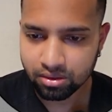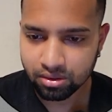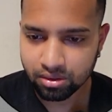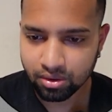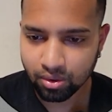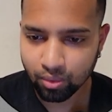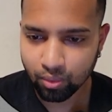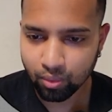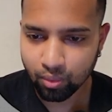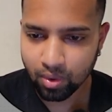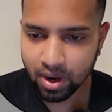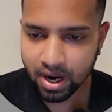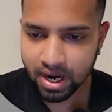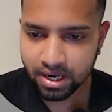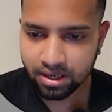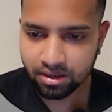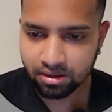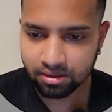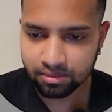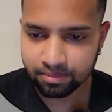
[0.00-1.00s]
the
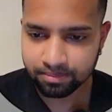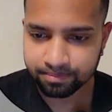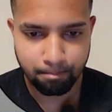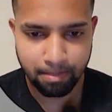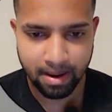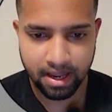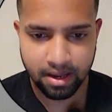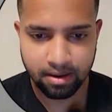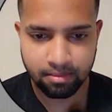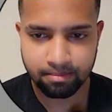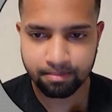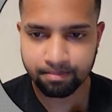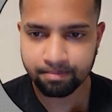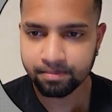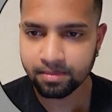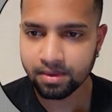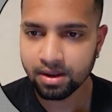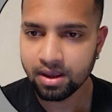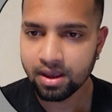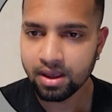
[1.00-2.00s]
white, bam,
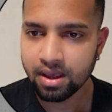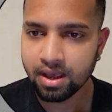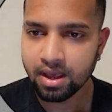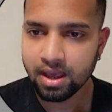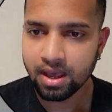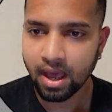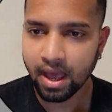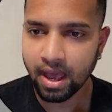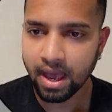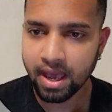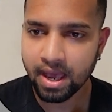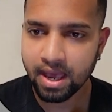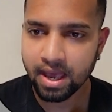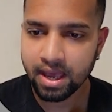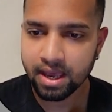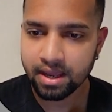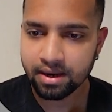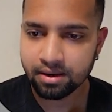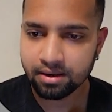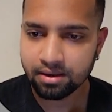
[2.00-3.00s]

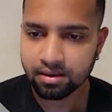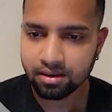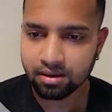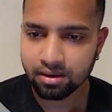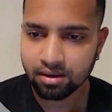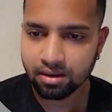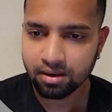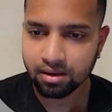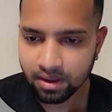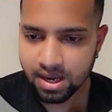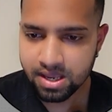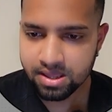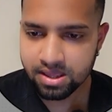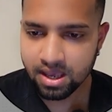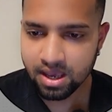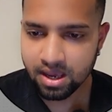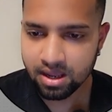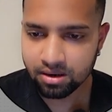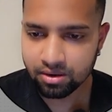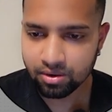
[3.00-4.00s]
and in
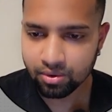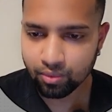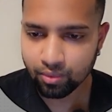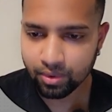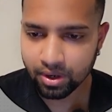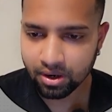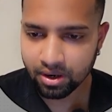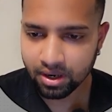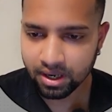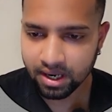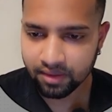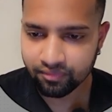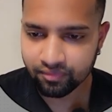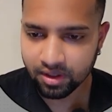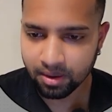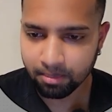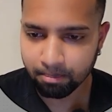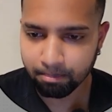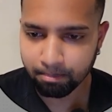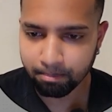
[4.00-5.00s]
the end we're gonna get
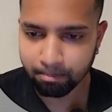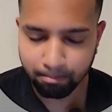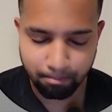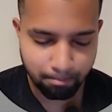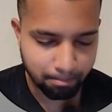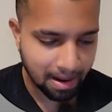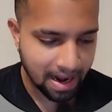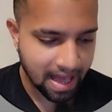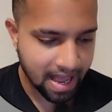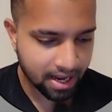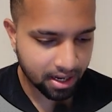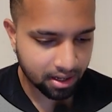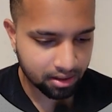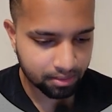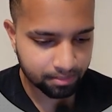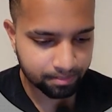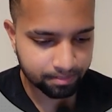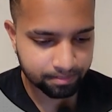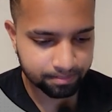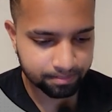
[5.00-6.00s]
the black.